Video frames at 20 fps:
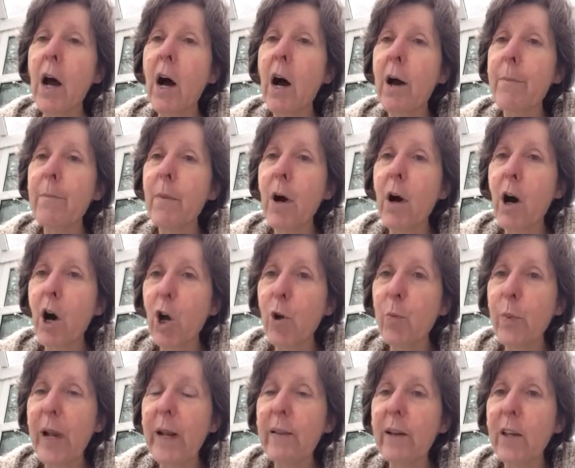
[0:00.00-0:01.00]
I'm
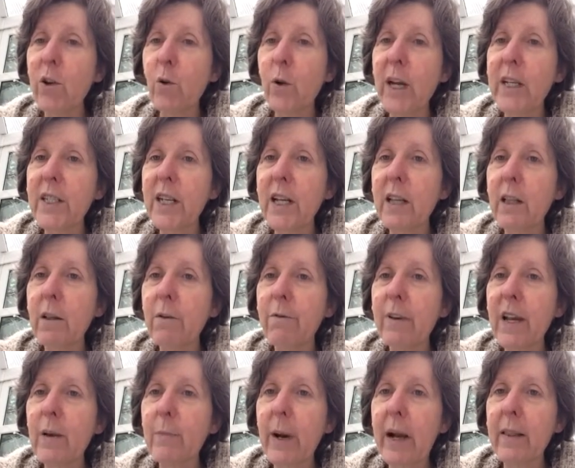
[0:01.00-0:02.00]
hoping that you're getting the
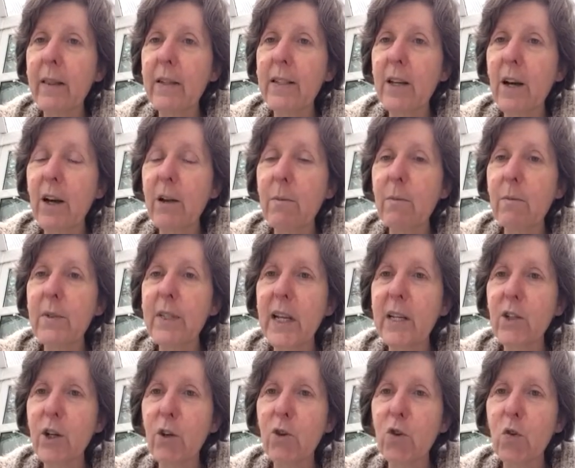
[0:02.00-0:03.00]
feedback that I'm
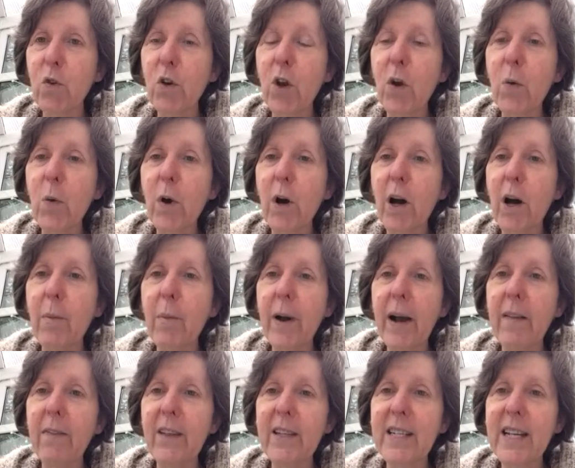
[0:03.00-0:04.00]
sending to you,
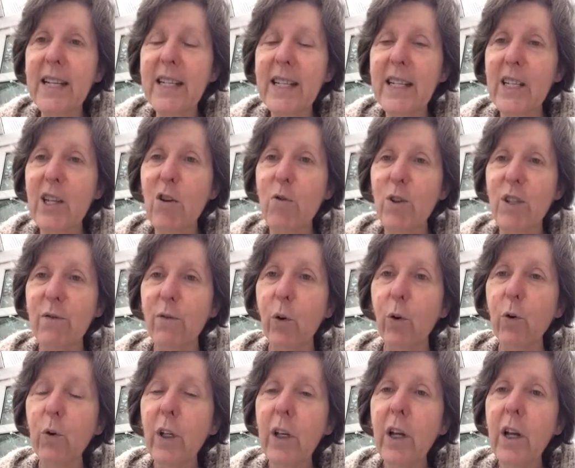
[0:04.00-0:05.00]
and that it is
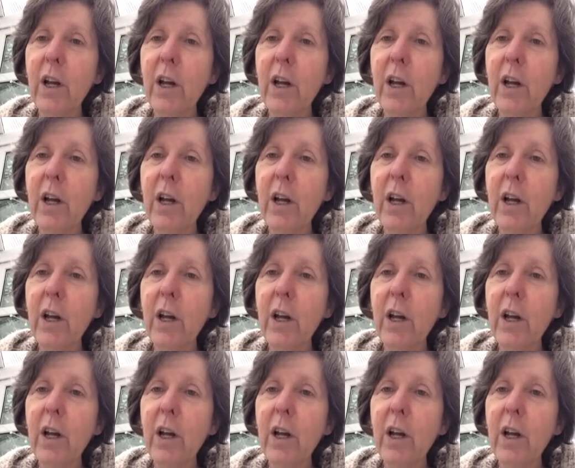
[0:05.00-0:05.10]
useful.